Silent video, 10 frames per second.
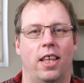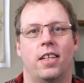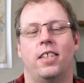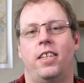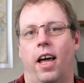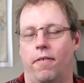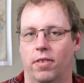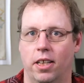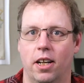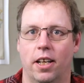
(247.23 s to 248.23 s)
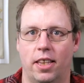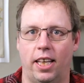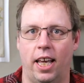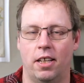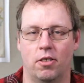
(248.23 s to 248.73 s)
That's definitely not the
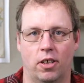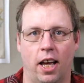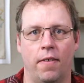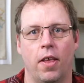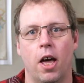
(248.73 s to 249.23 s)
case, okay?